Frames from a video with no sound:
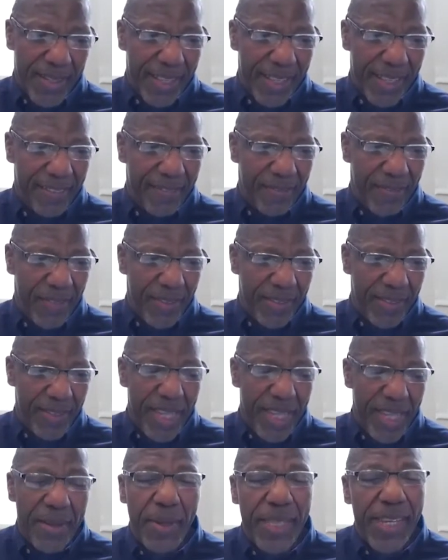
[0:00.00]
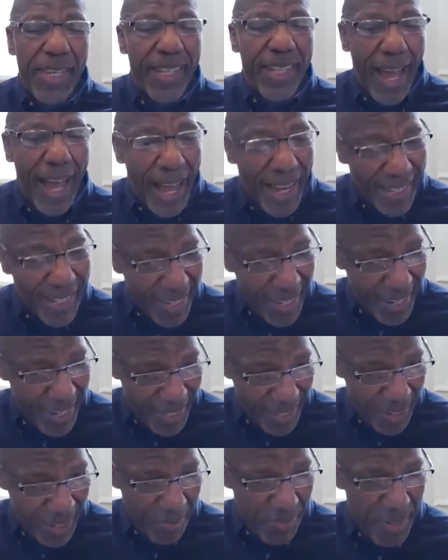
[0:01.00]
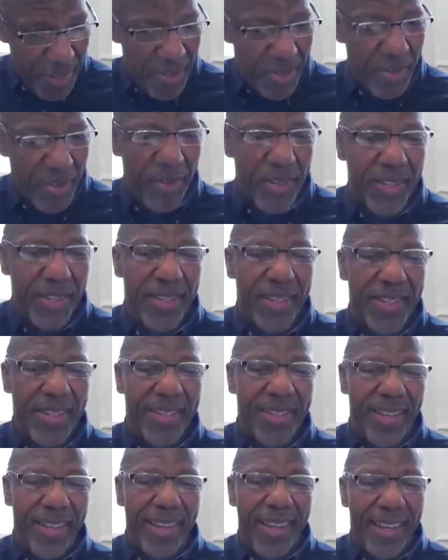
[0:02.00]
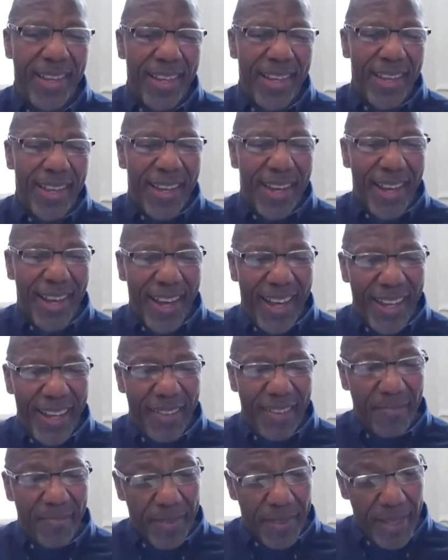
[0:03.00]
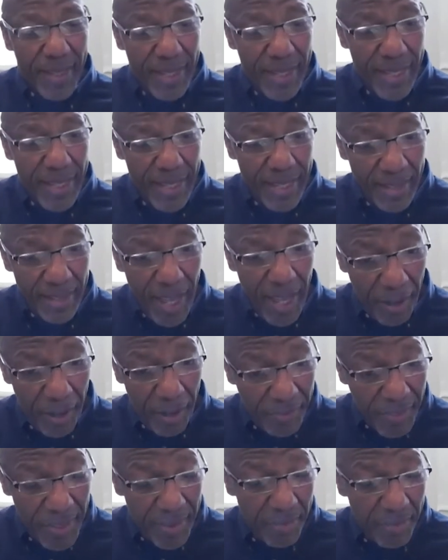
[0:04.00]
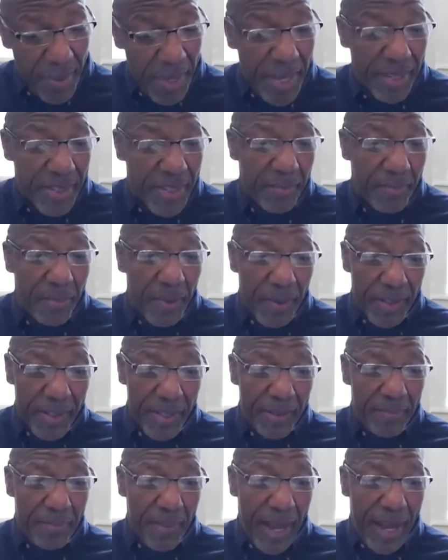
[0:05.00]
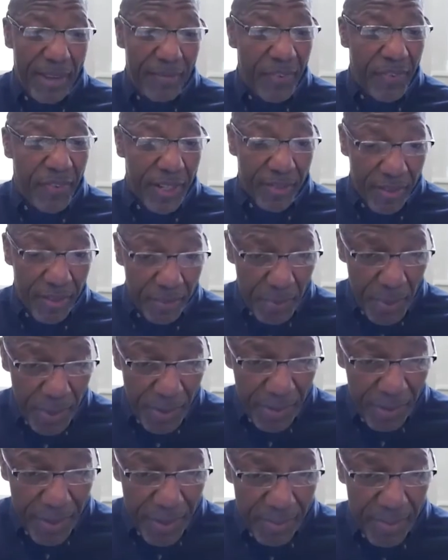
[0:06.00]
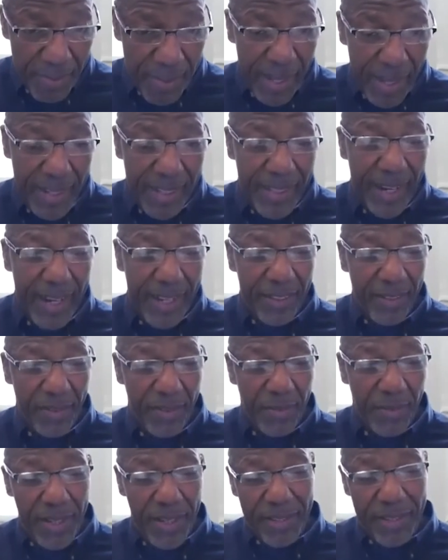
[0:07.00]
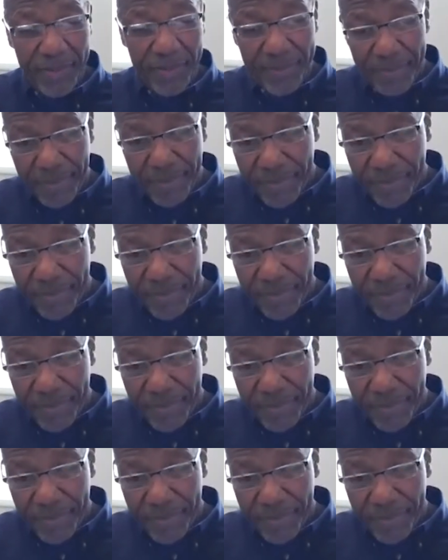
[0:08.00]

kind of limited access to resources, um, often being supported by federal programs like Title um,